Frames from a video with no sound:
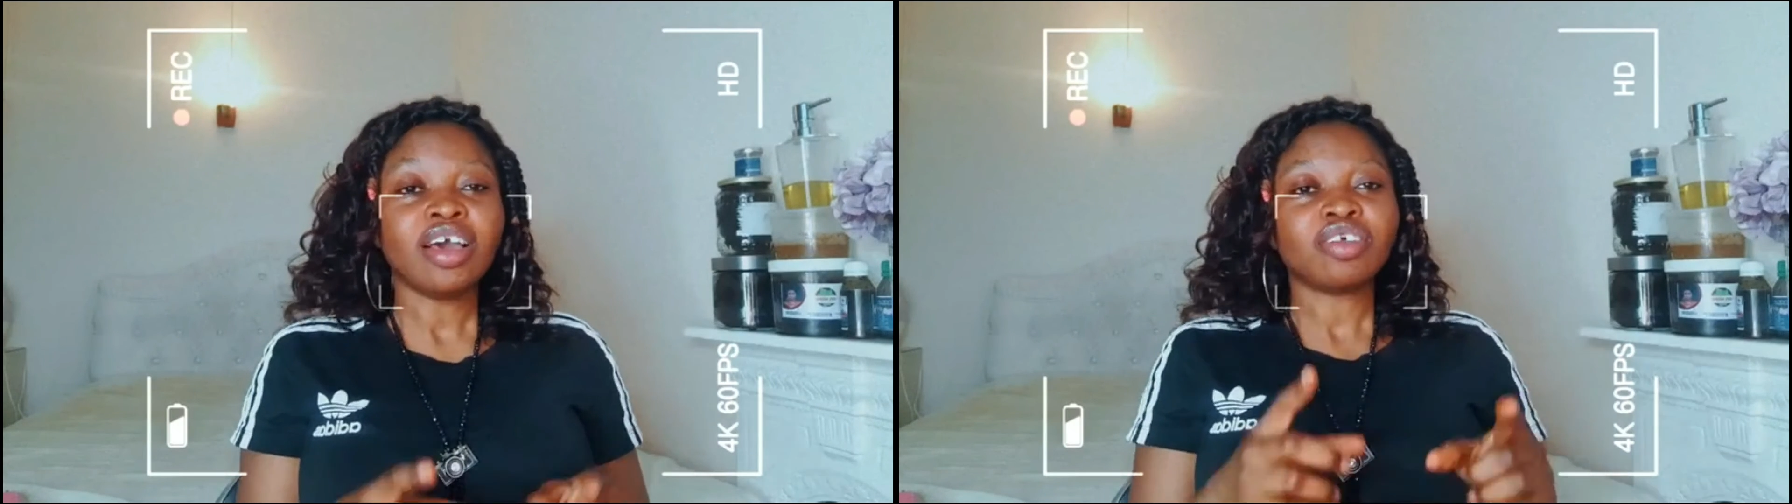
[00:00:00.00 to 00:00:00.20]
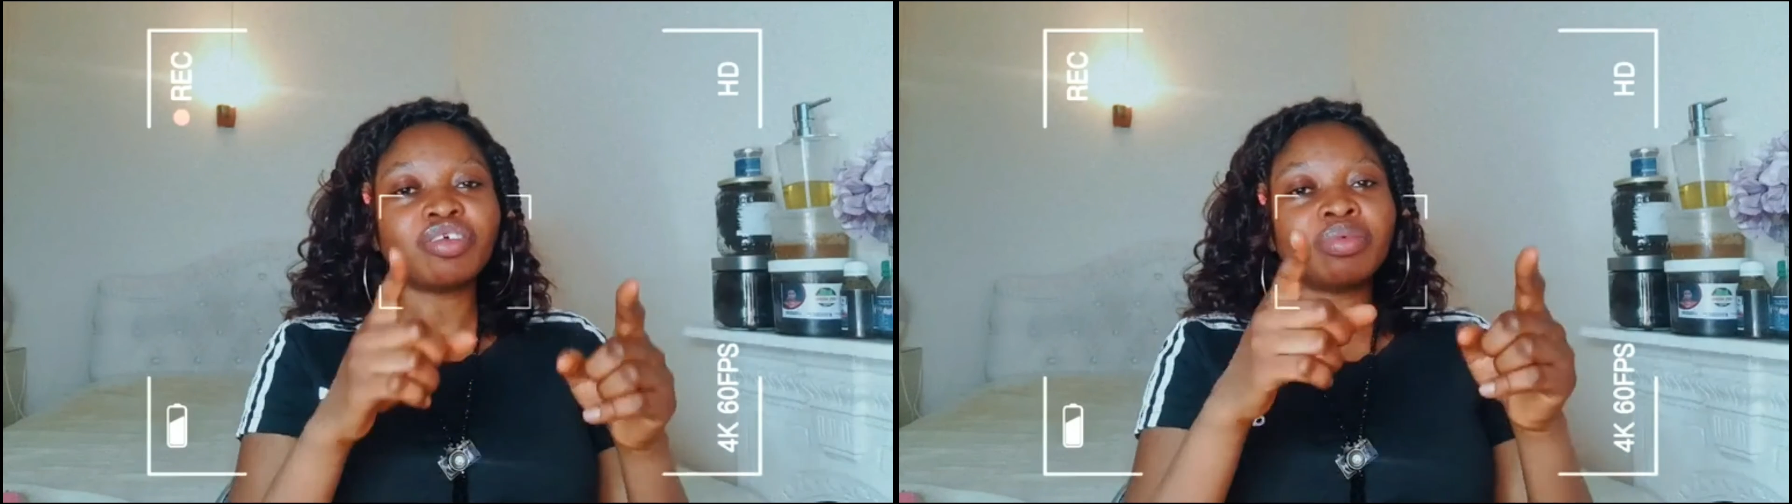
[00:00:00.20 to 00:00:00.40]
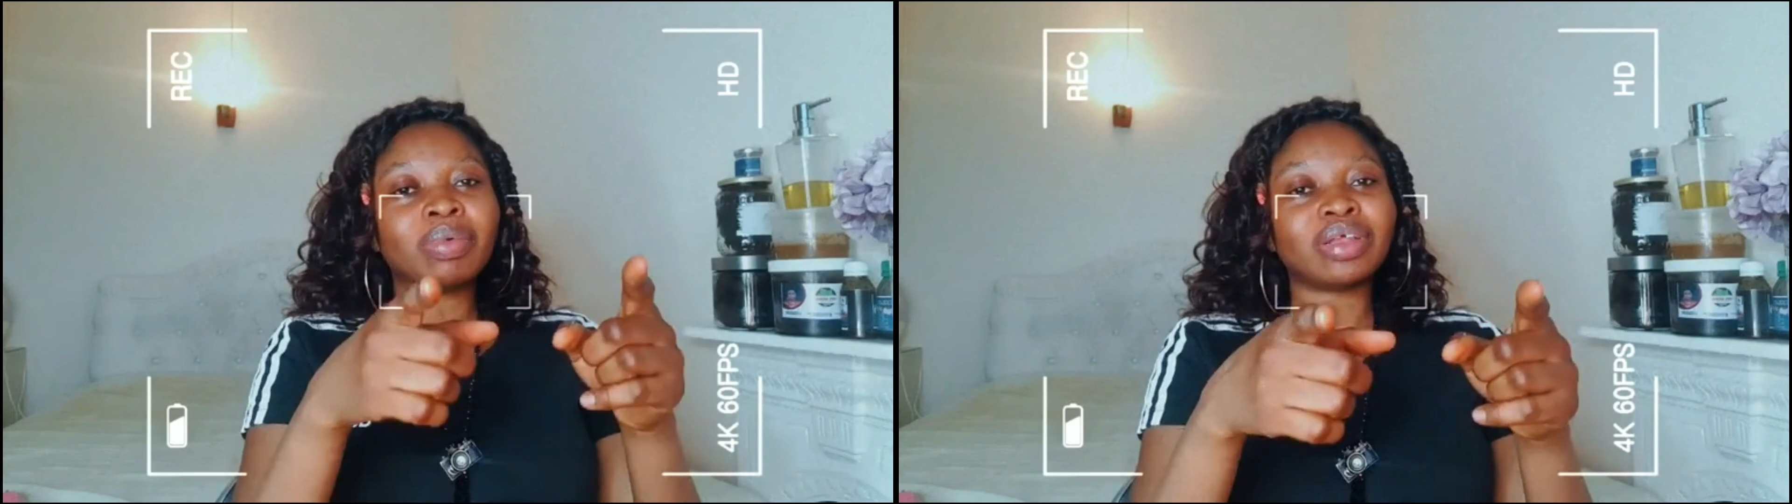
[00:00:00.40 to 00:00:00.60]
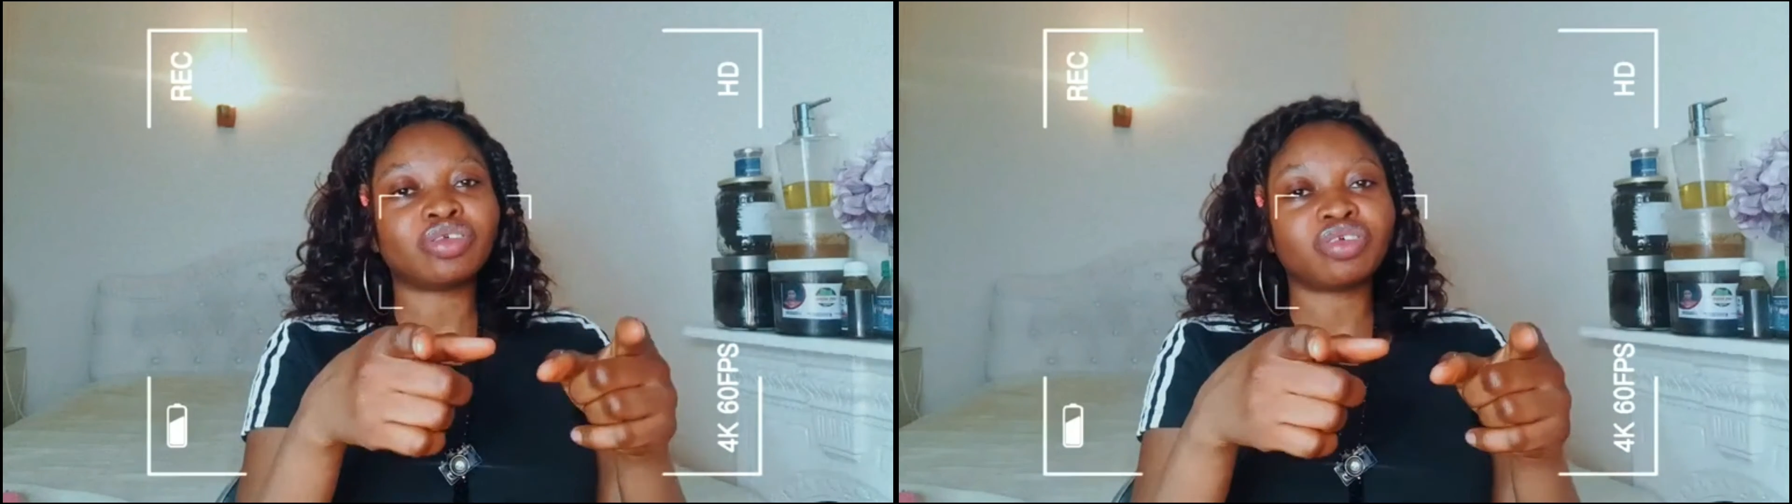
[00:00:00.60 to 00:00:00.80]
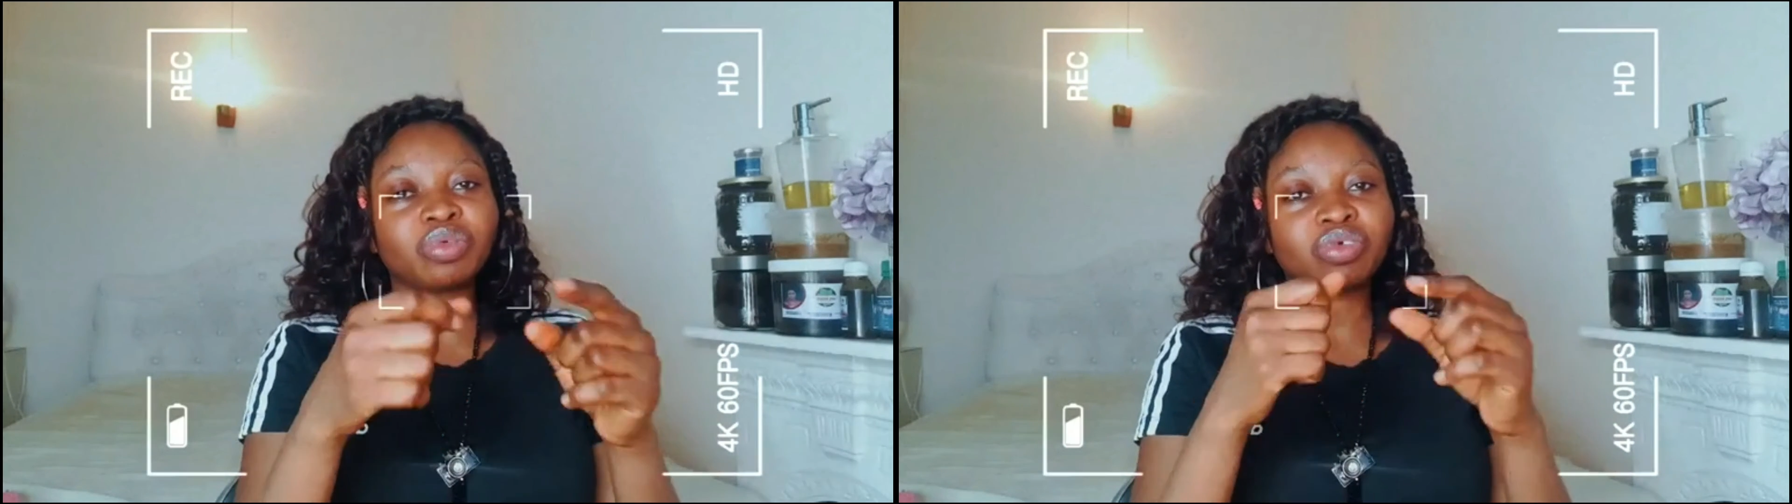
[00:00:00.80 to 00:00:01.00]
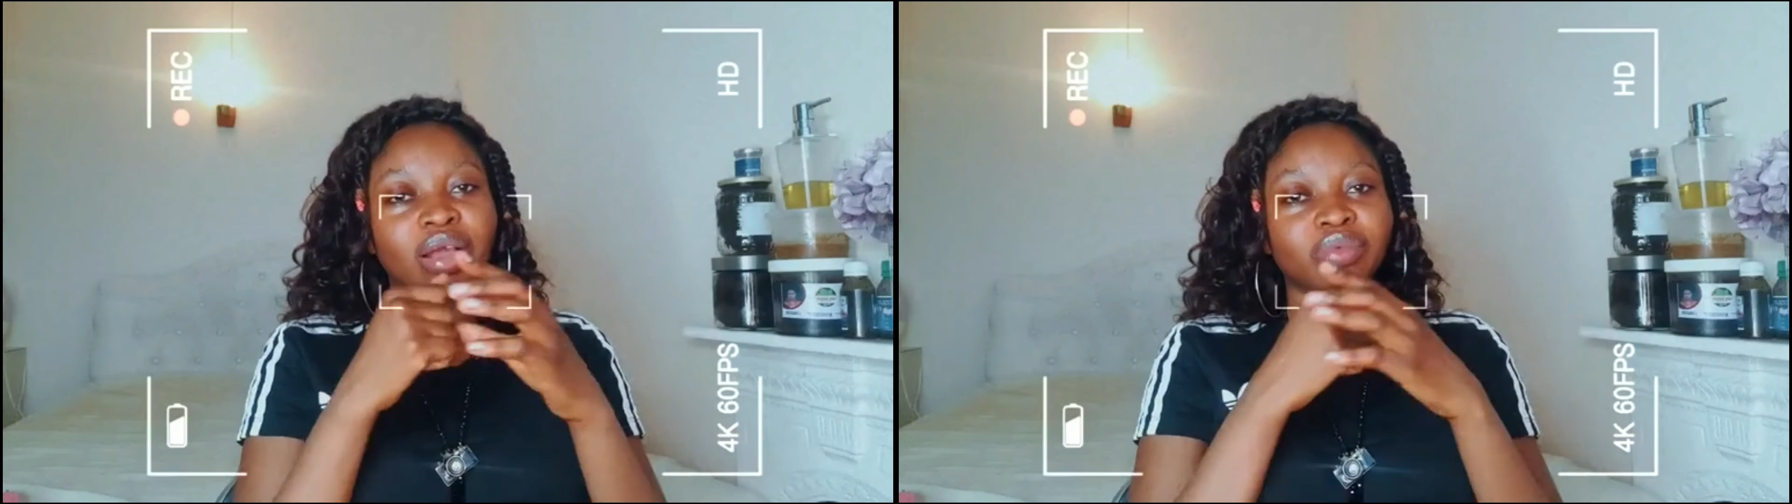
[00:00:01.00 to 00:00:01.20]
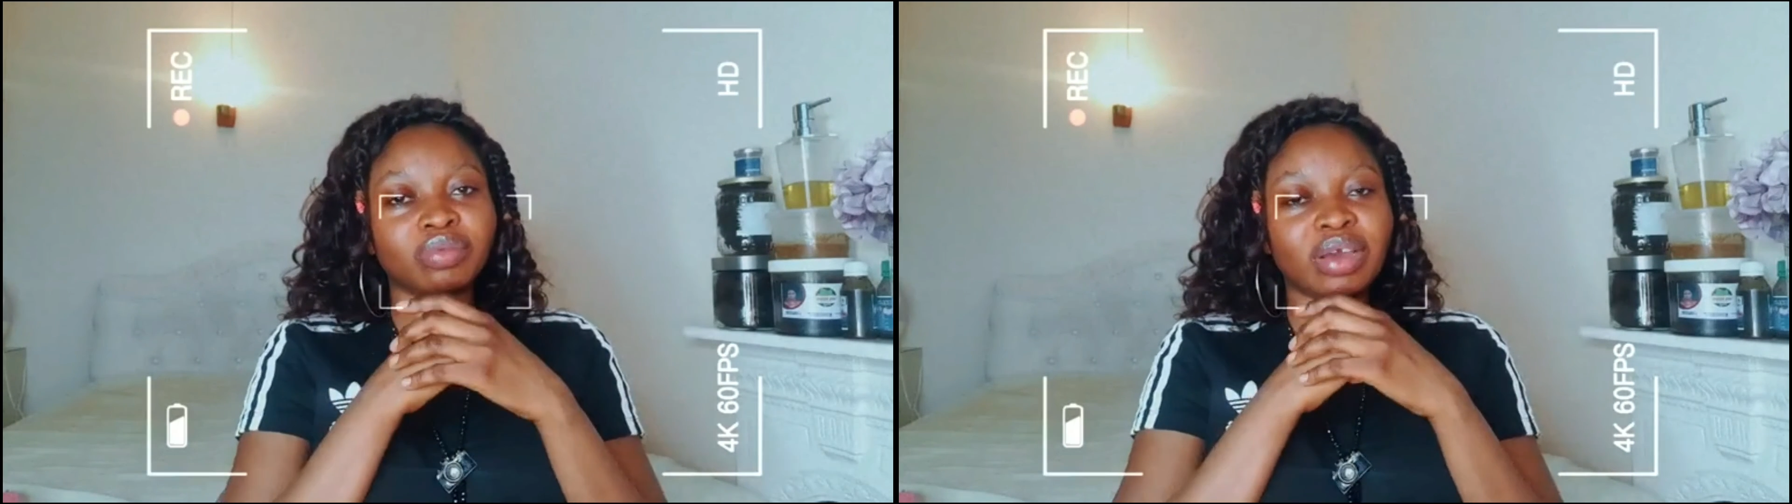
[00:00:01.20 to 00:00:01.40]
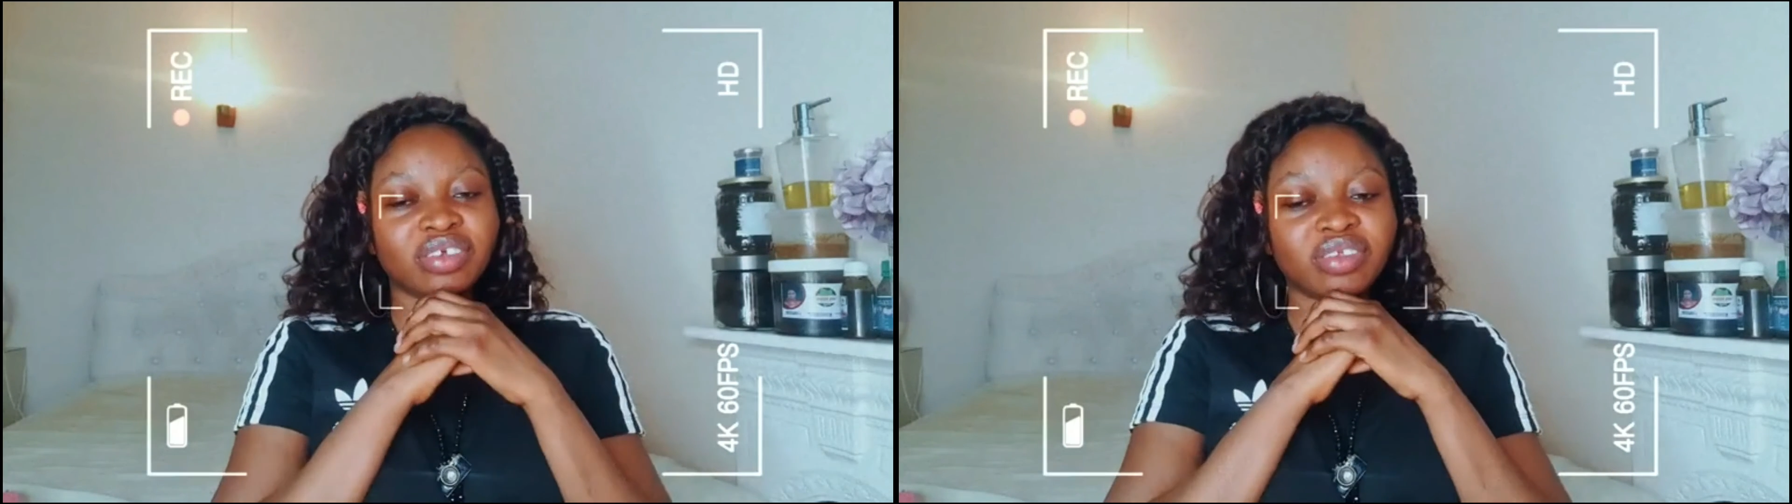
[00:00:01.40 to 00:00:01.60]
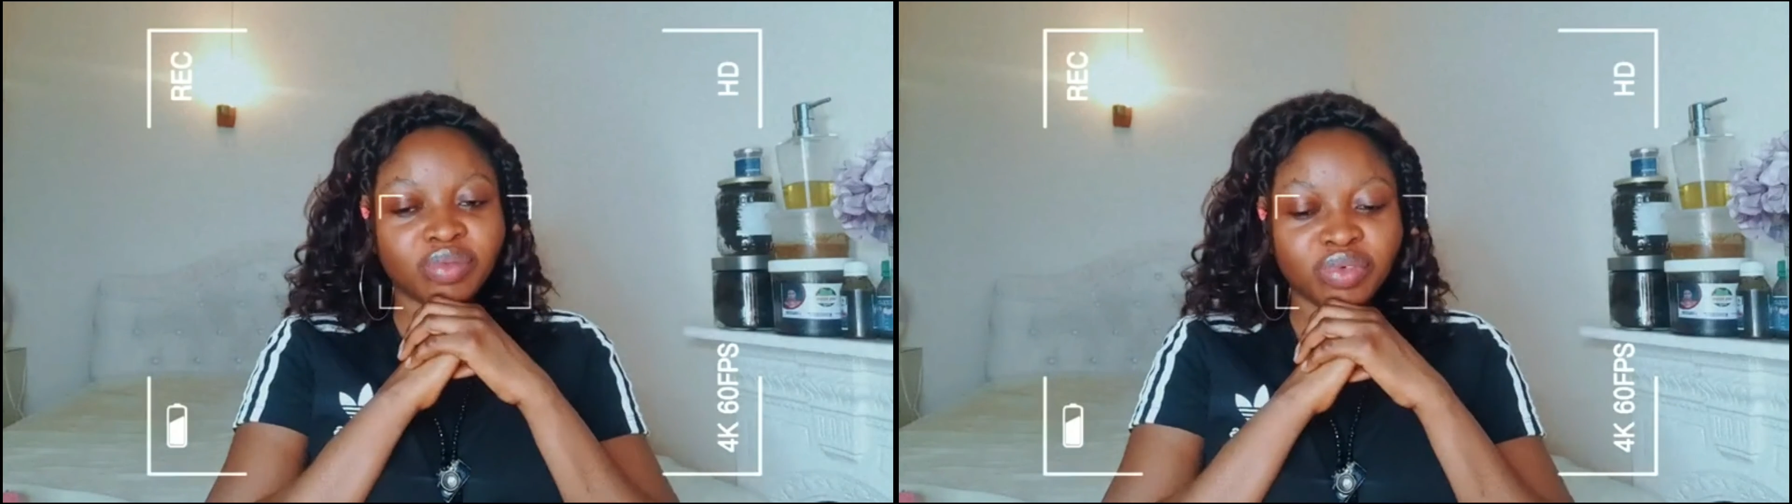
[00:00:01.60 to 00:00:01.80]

so remember to subscribe to my youtube